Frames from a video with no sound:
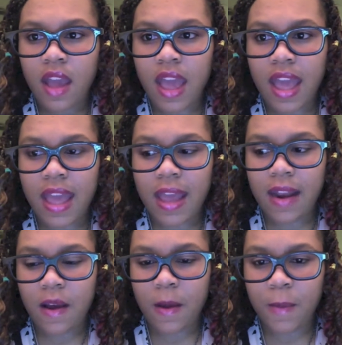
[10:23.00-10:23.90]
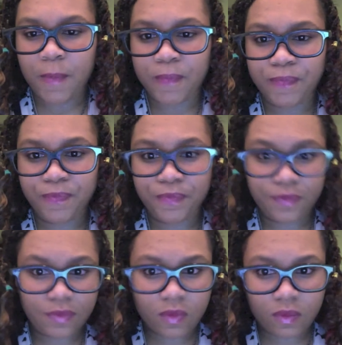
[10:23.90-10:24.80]
And
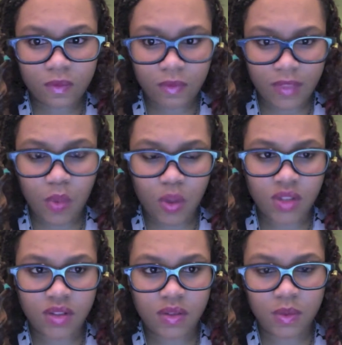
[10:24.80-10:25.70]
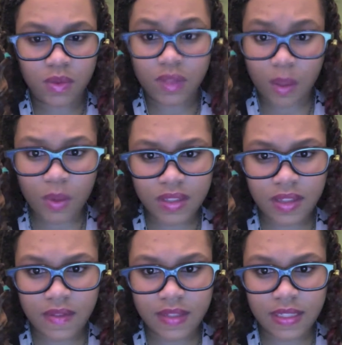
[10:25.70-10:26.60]
they went to
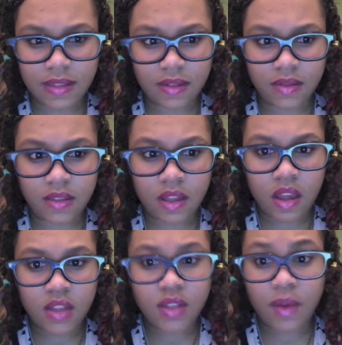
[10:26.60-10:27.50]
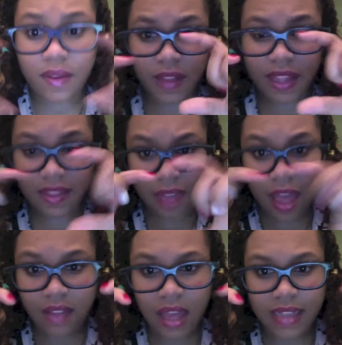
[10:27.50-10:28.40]
7 seasons. So I feel like
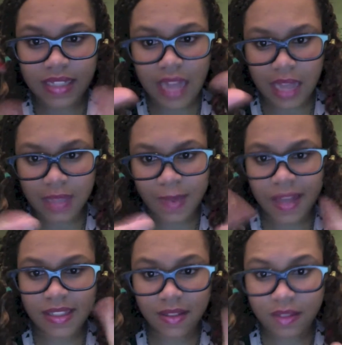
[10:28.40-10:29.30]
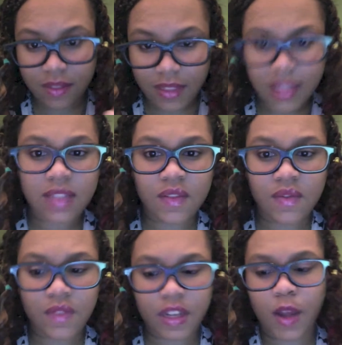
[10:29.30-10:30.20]
that line ties back to this
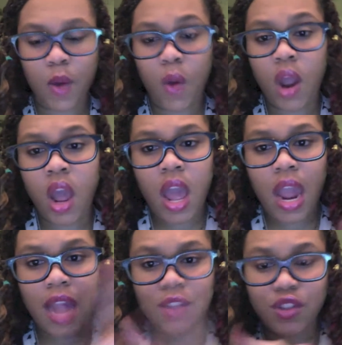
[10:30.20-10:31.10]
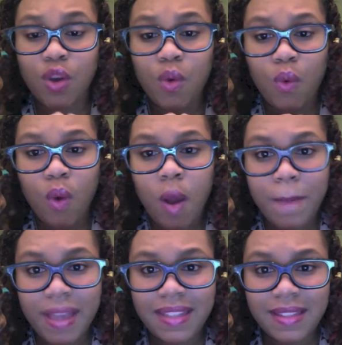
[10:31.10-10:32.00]
video. And so
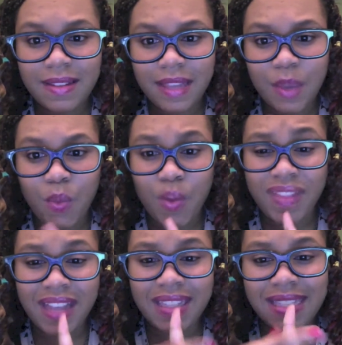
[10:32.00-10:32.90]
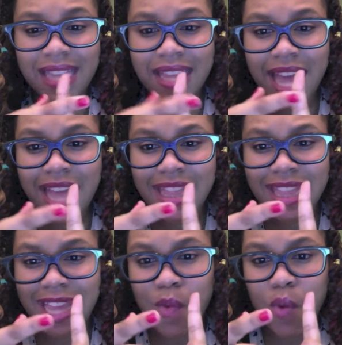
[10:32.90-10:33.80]
basically when they say that
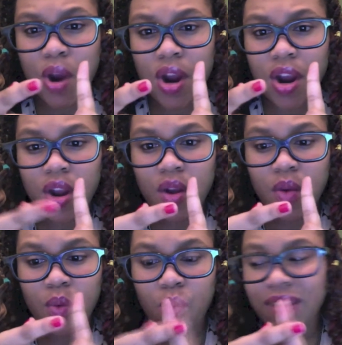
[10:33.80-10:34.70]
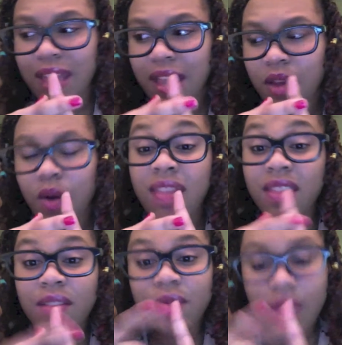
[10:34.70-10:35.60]
when they in
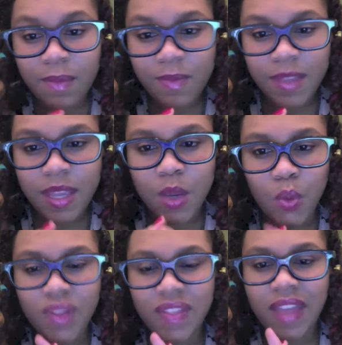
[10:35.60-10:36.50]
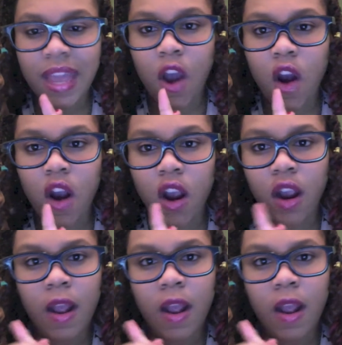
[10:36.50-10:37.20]
the MV, when they are